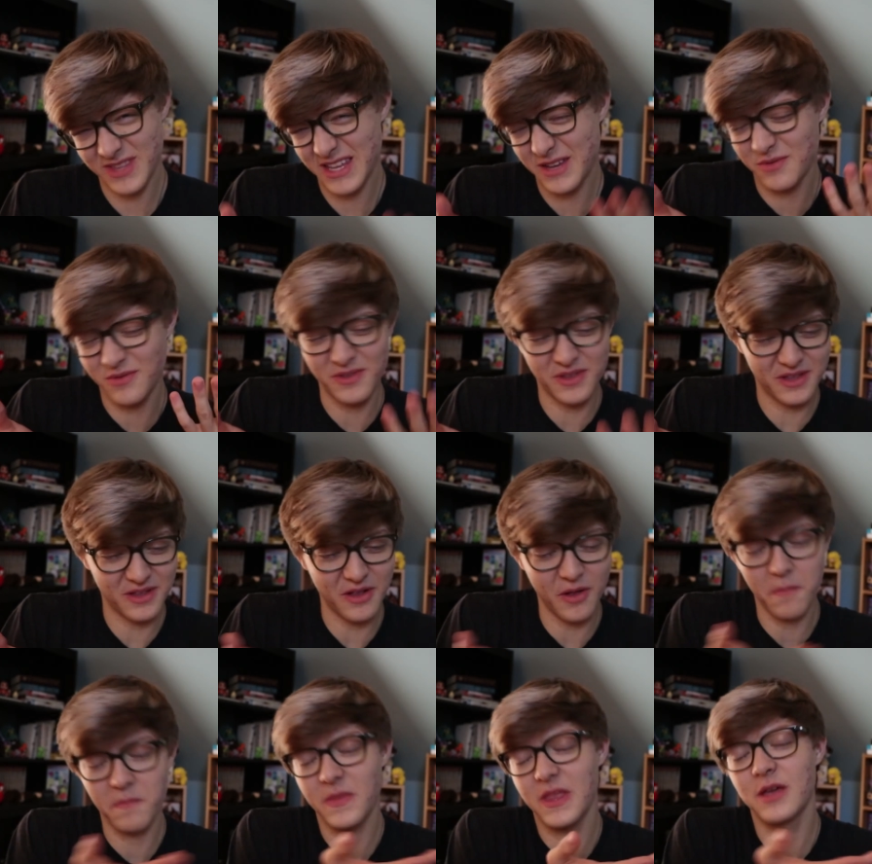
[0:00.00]

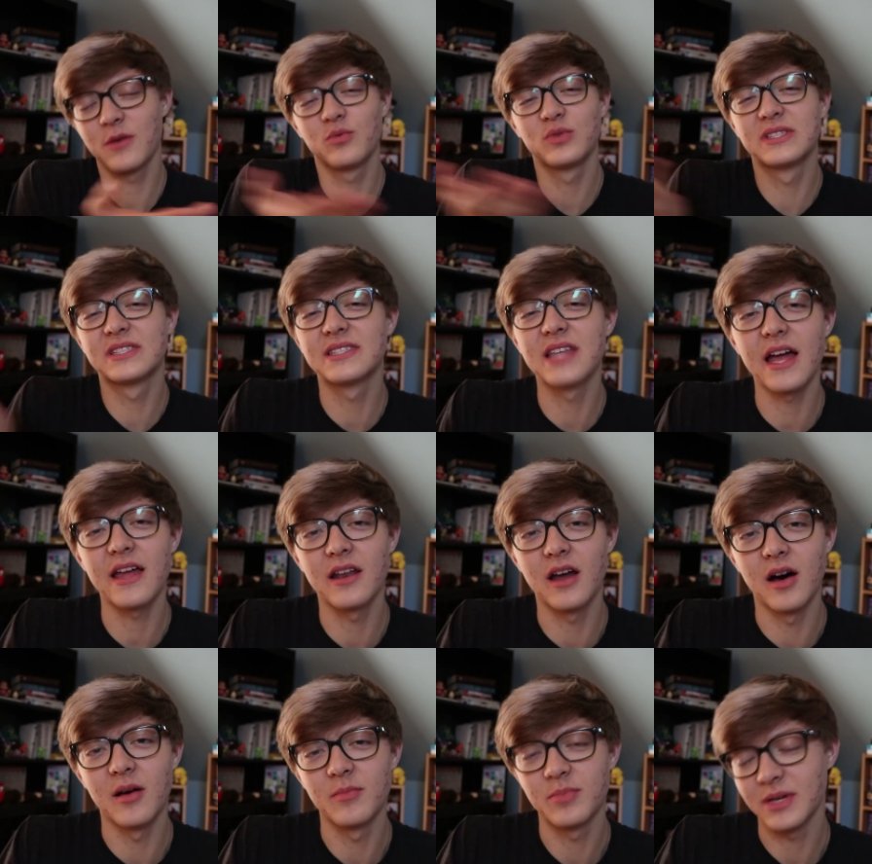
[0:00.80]
it was
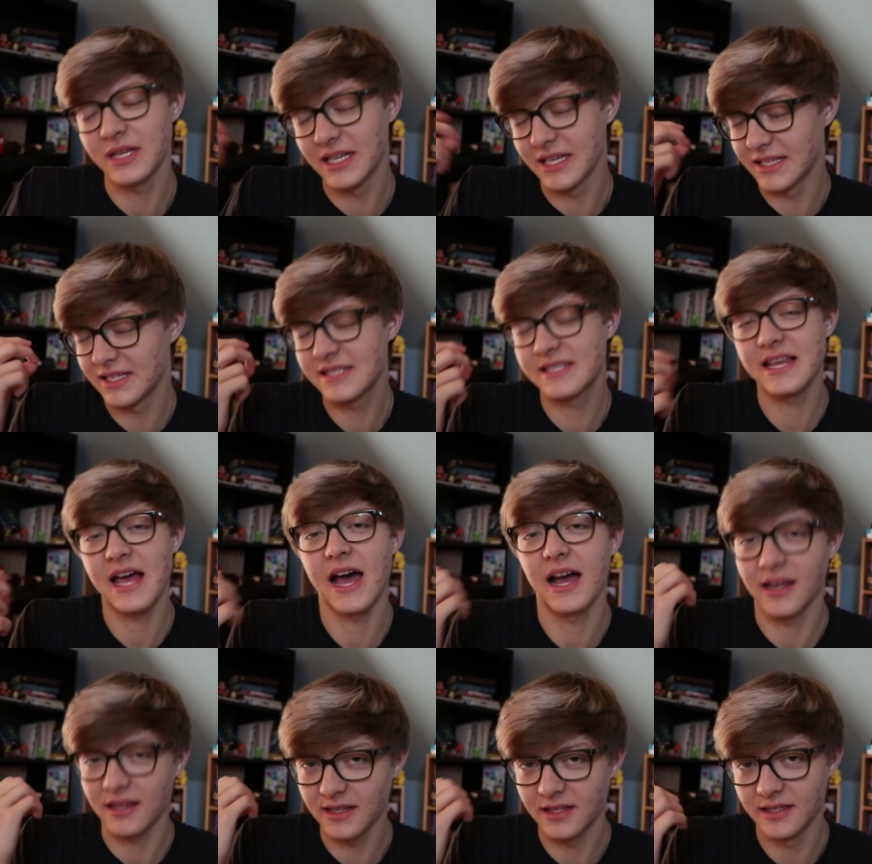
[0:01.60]
set up
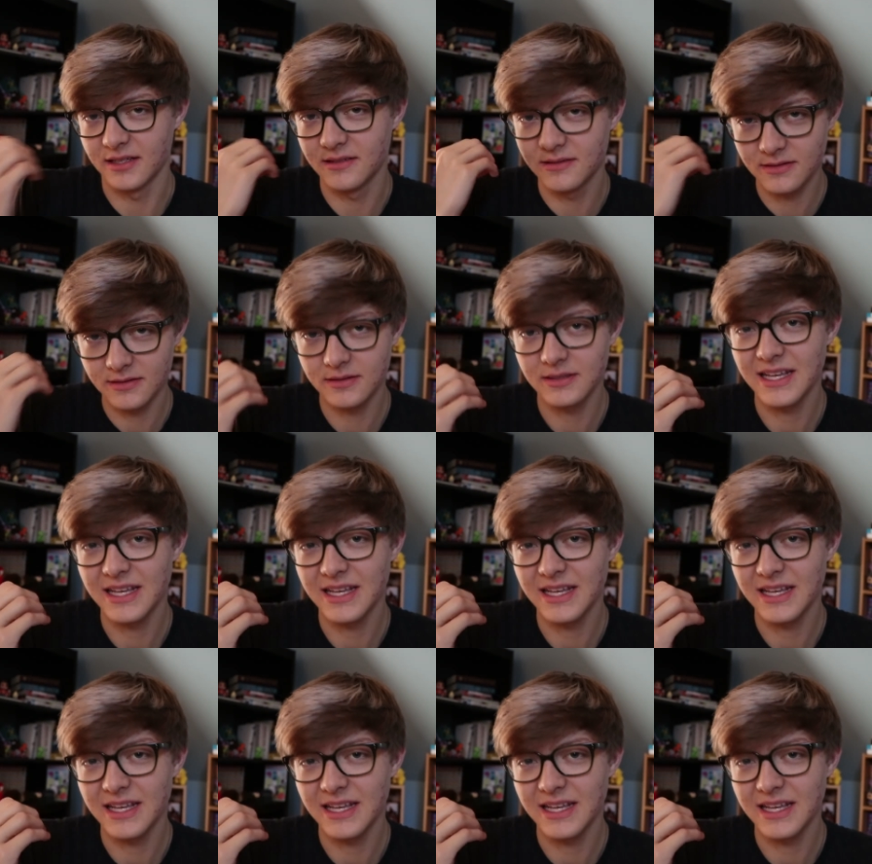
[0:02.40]
exactly